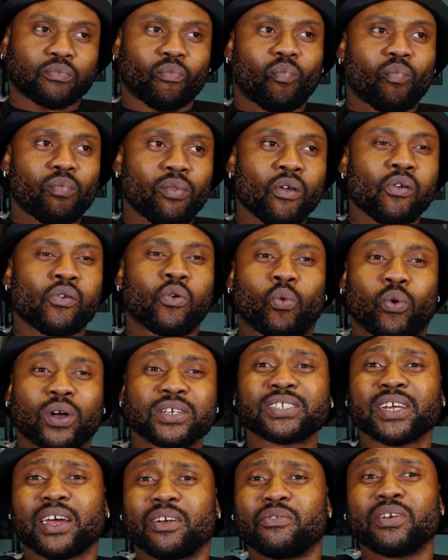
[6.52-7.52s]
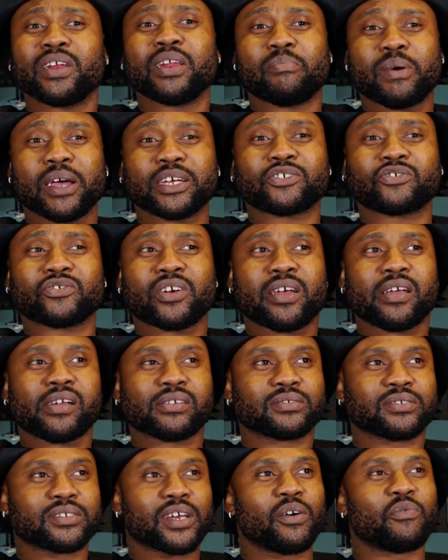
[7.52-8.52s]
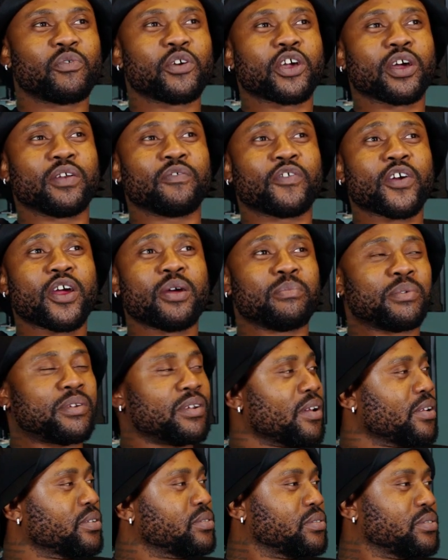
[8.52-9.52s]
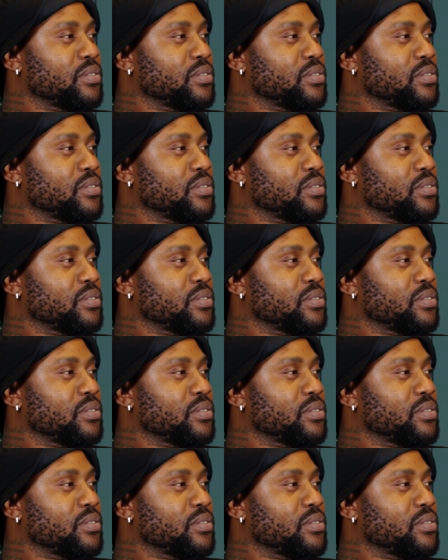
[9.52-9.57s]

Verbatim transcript: you were. Was that really my stray? It, it, hold on, hold